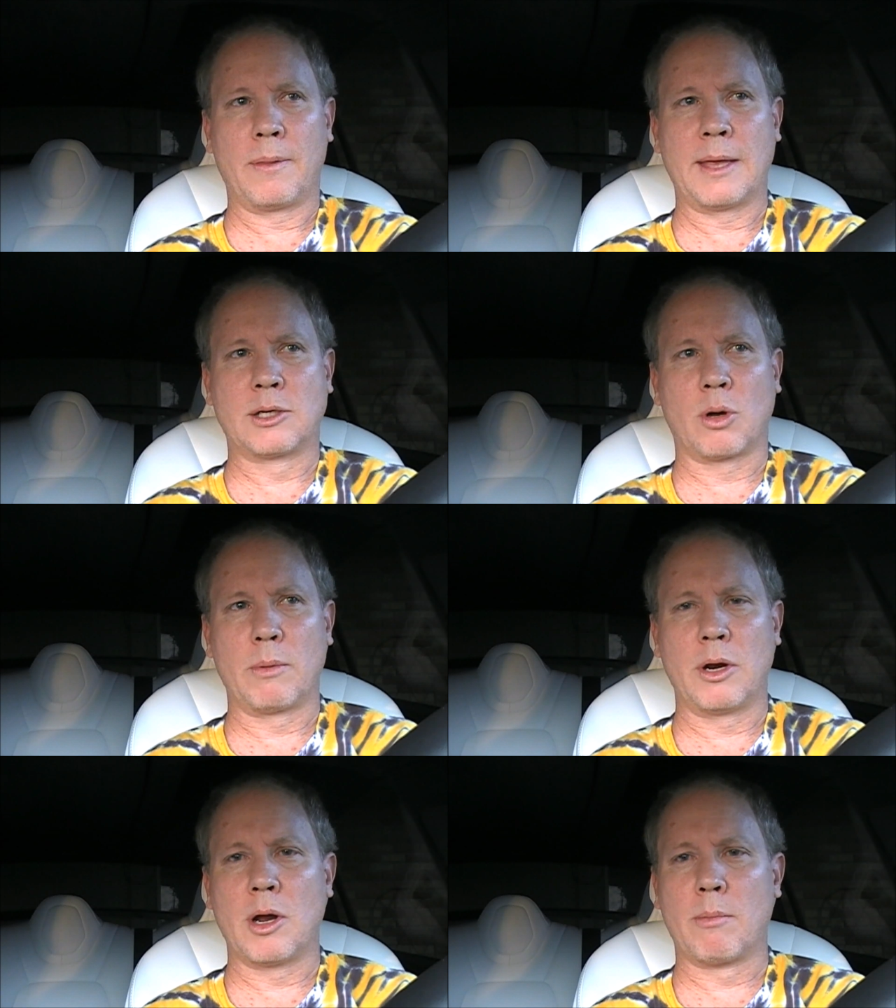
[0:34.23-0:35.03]
They told
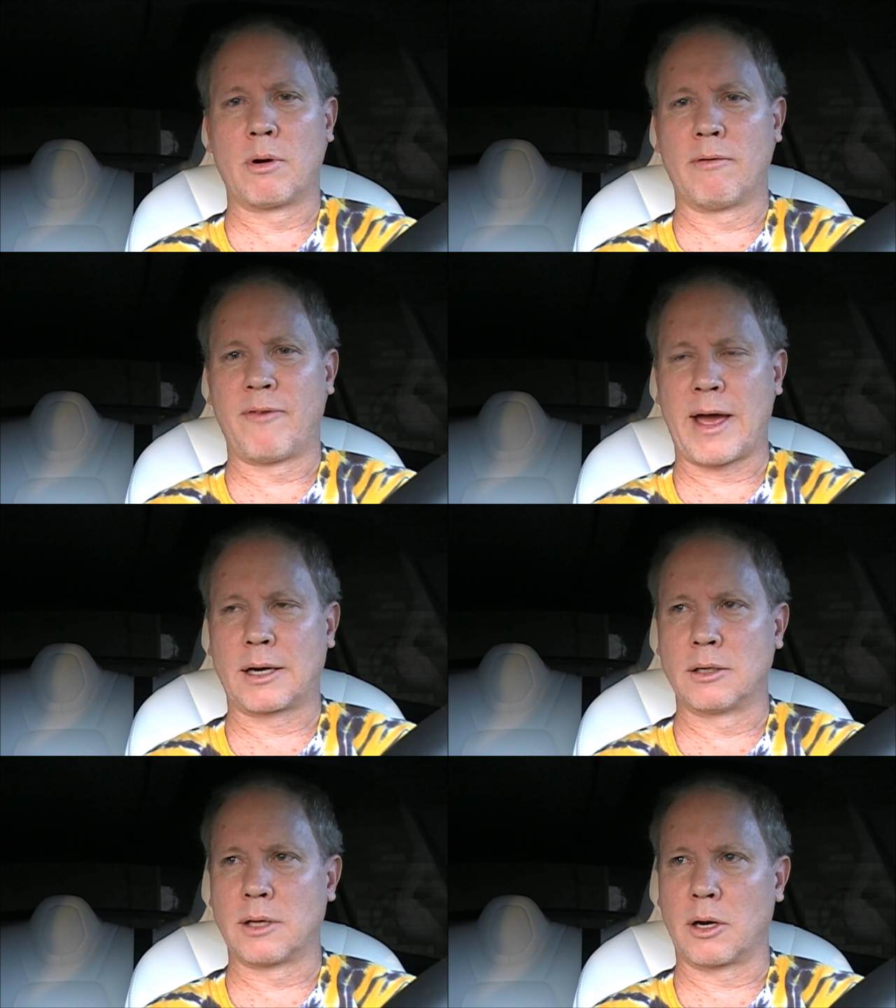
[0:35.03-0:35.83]
me a number of
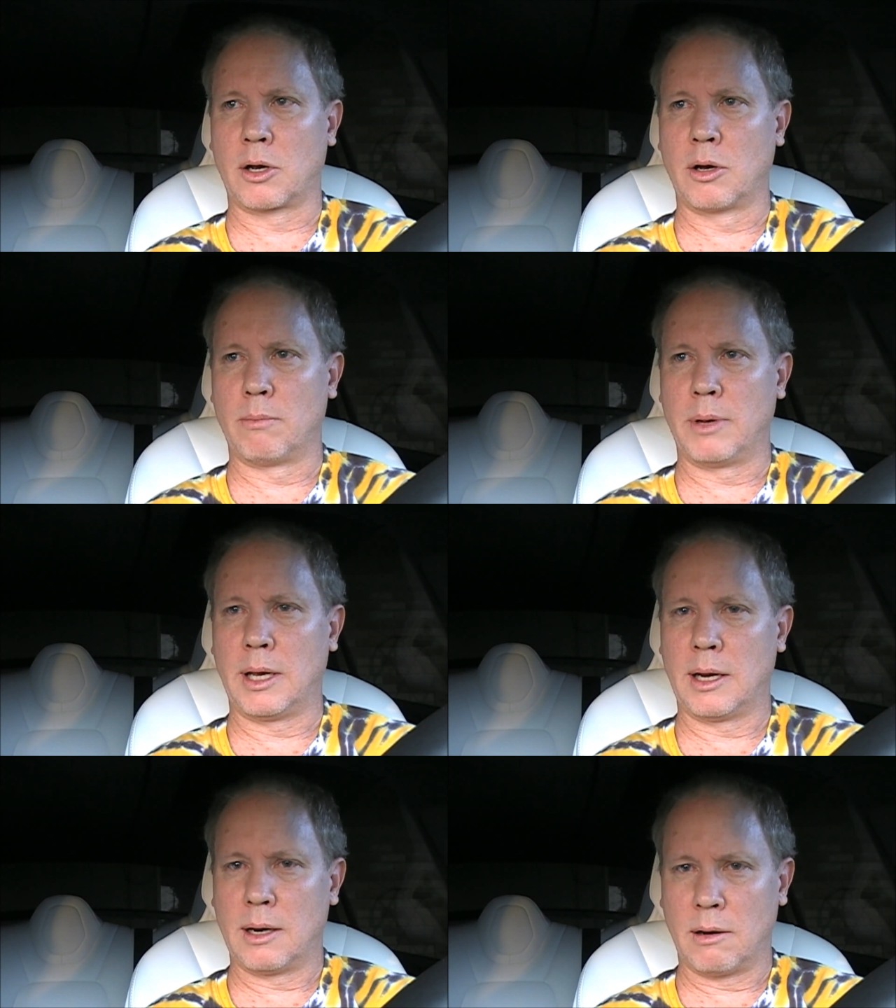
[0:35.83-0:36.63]
factors that it could
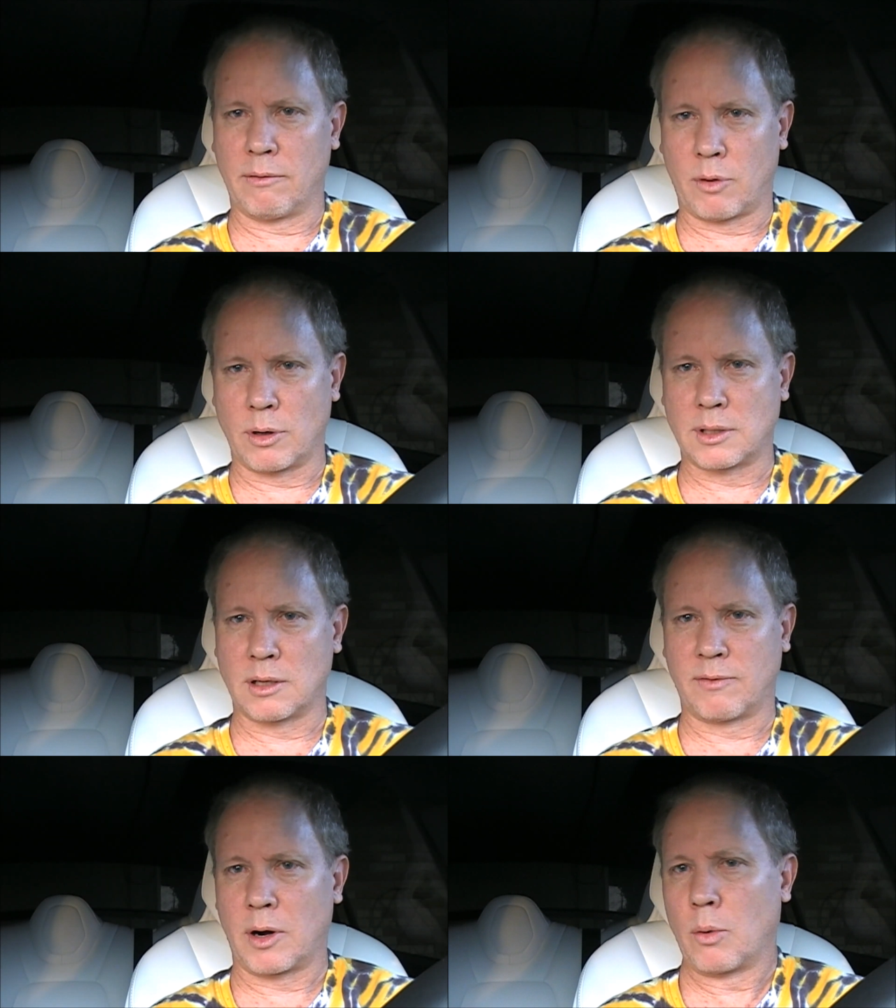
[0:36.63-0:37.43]
be. Of course, I
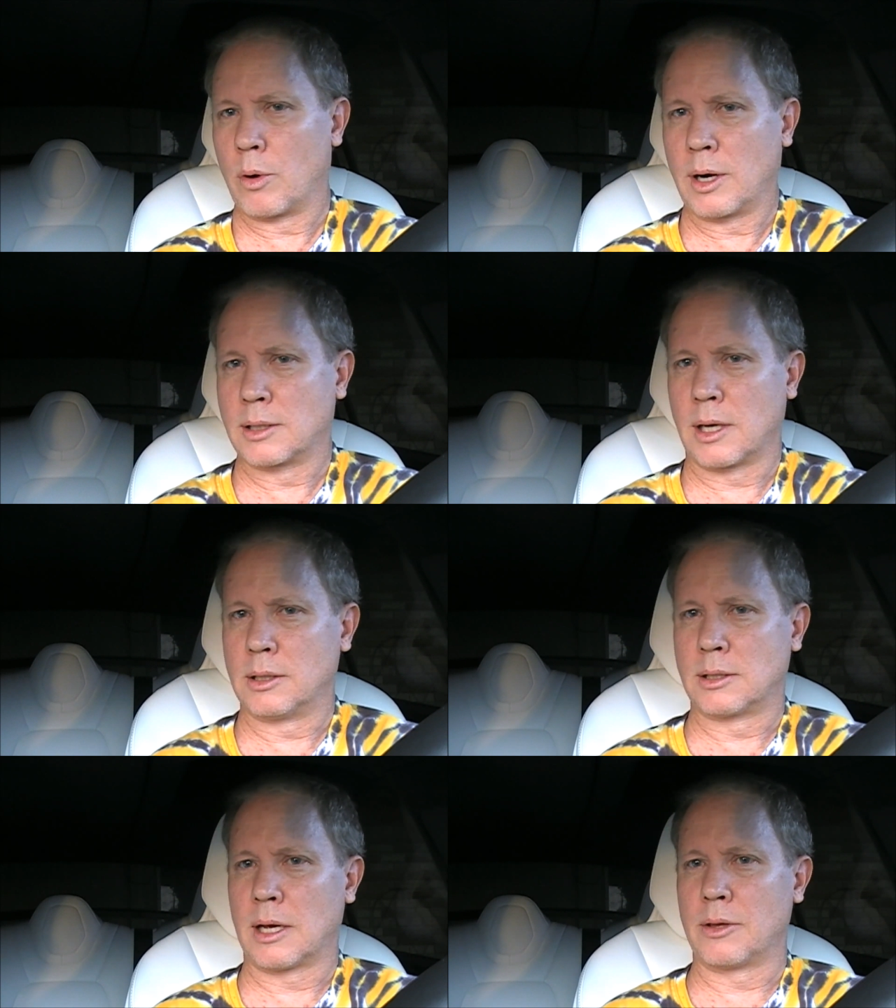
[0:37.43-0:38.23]
was very worried because I
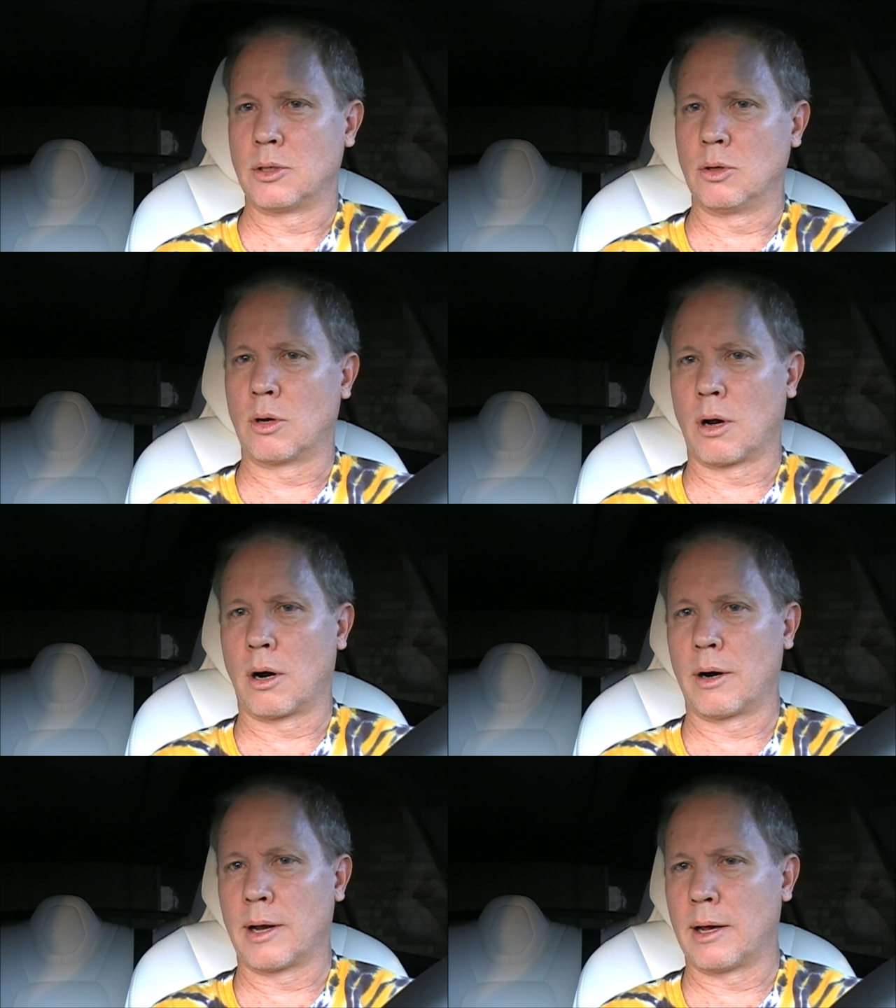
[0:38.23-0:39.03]
just had this new
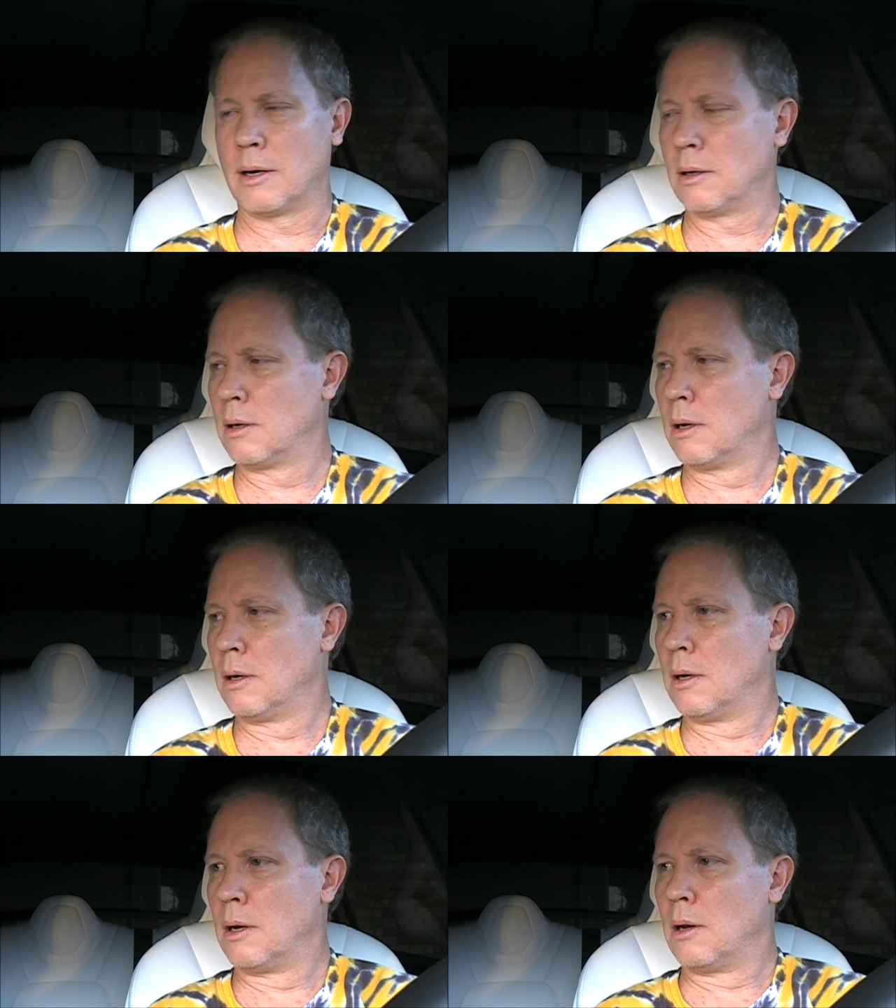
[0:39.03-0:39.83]
car and I
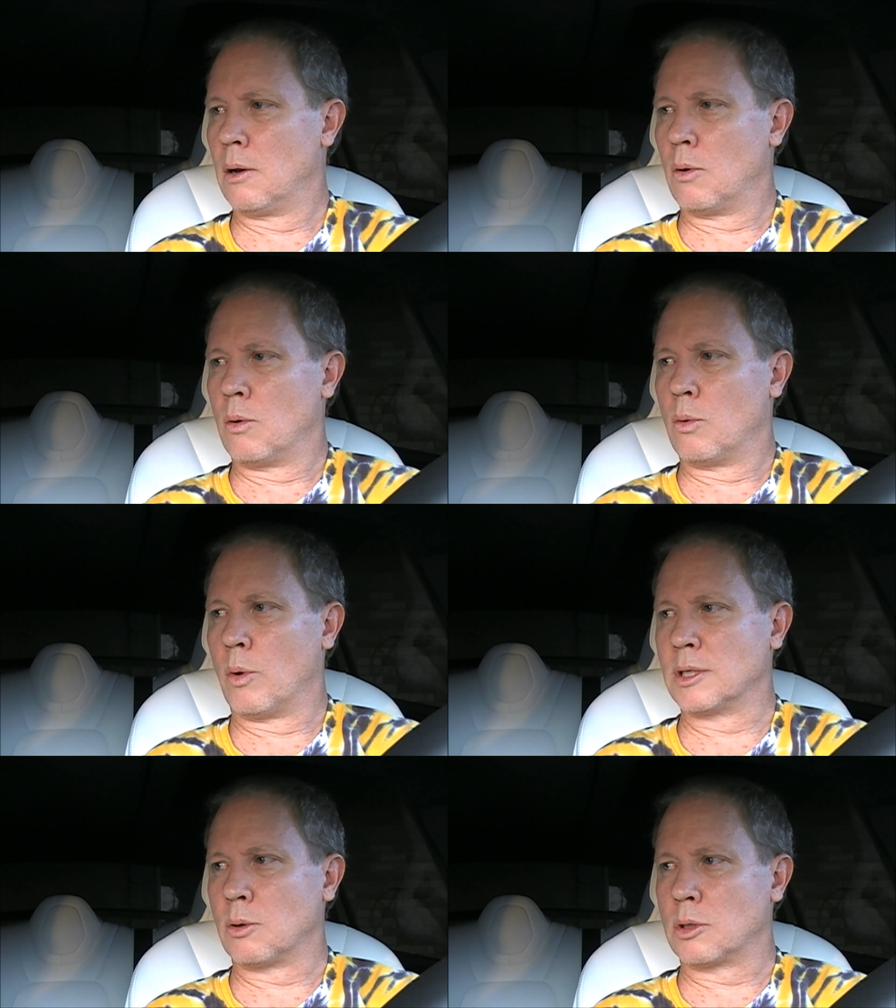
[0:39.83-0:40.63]

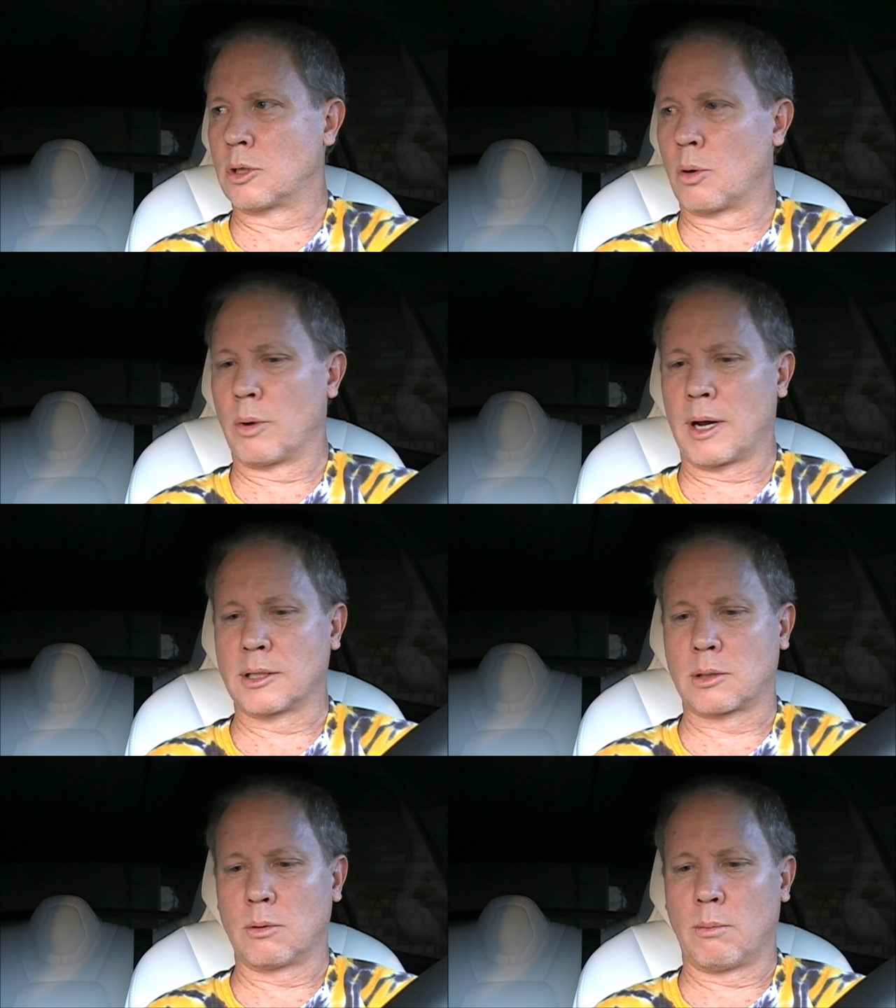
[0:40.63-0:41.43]
wasn't sure what
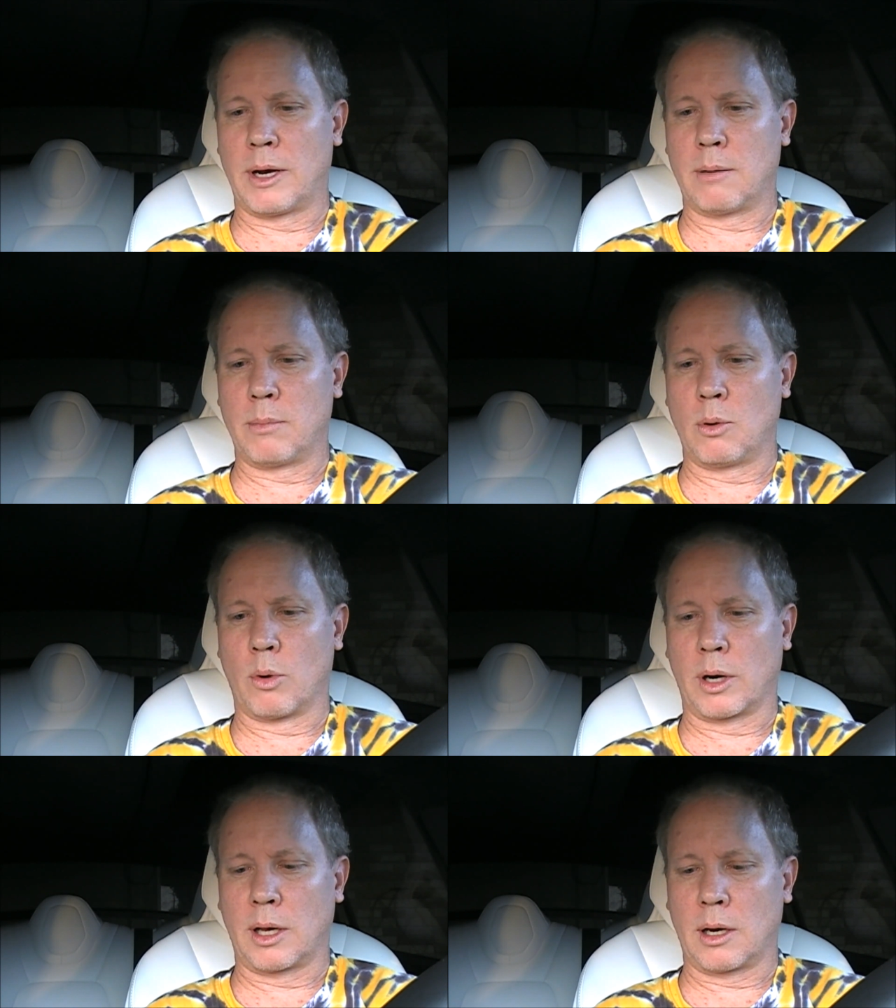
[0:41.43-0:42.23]
else might be
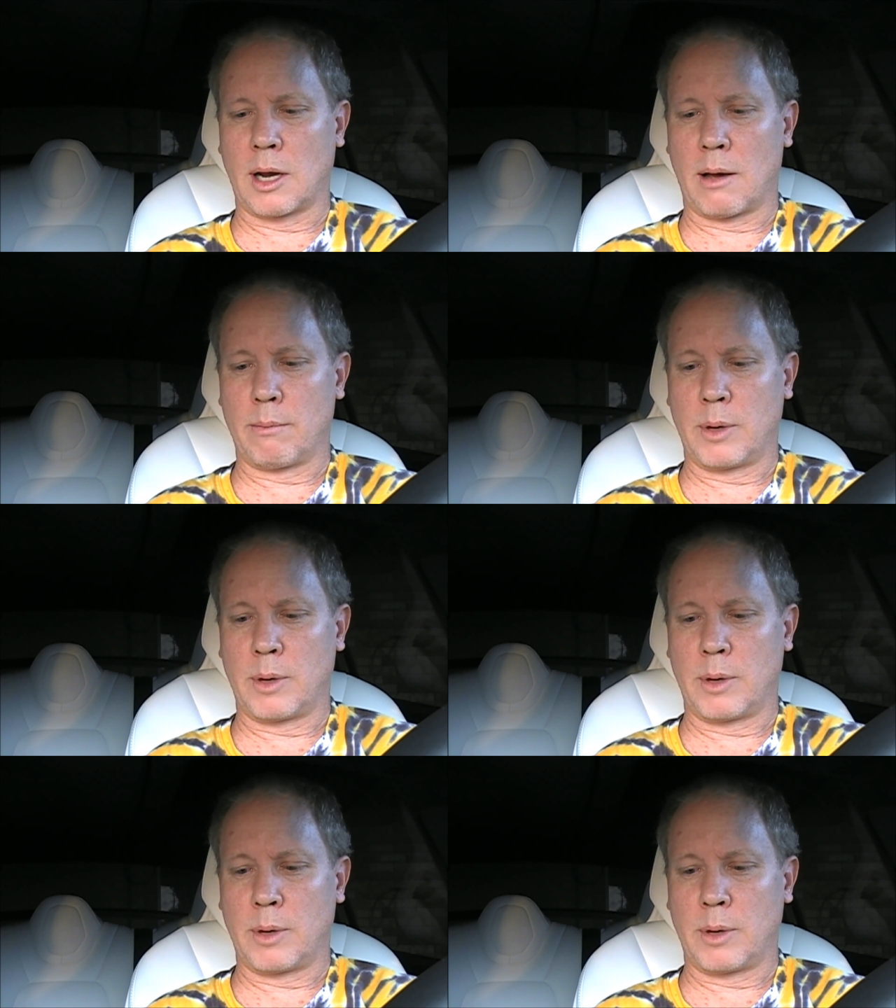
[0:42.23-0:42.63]
working, not